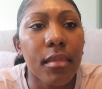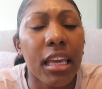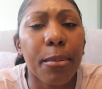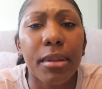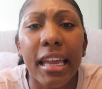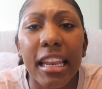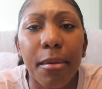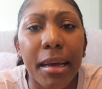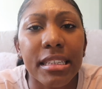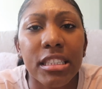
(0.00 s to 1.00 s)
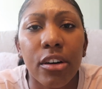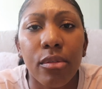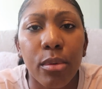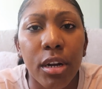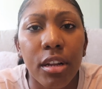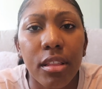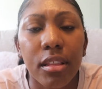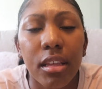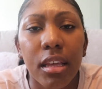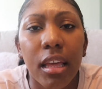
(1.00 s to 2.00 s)
It played in my self-worth
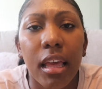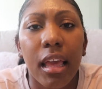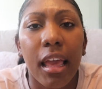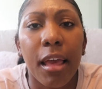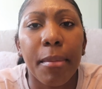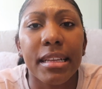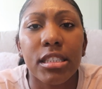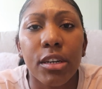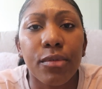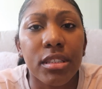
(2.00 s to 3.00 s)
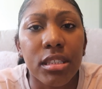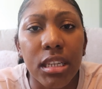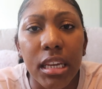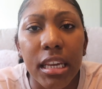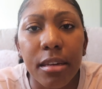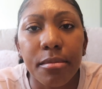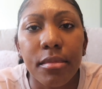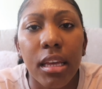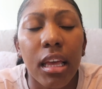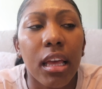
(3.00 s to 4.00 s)
and my self-esteem.
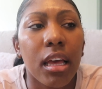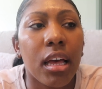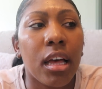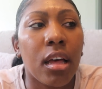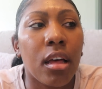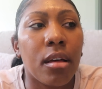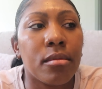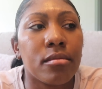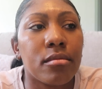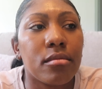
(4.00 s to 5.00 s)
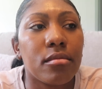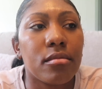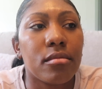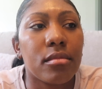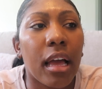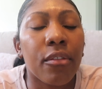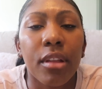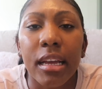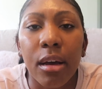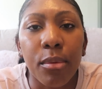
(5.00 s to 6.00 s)
I felt
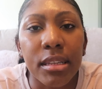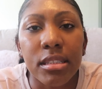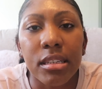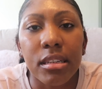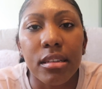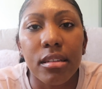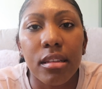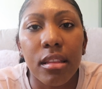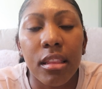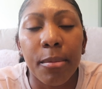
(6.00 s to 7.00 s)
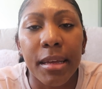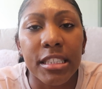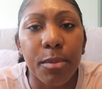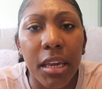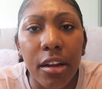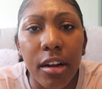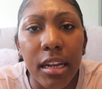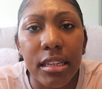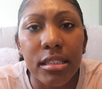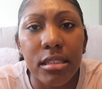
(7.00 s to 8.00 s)
like I wasn't the best
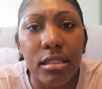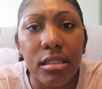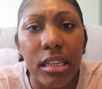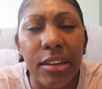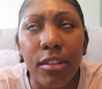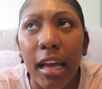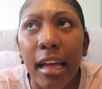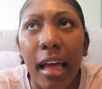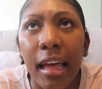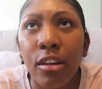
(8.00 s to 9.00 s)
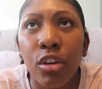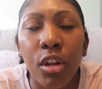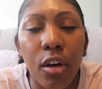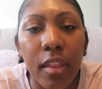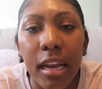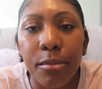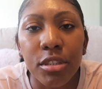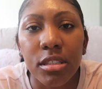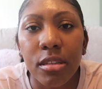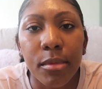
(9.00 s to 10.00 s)
parent, even though I know that I'm
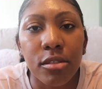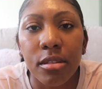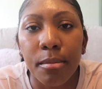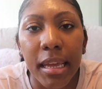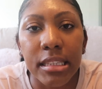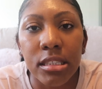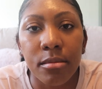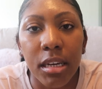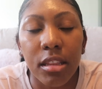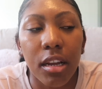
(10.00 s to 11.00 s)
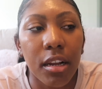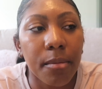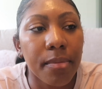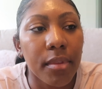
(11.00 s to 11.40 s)
just the most amazing mother.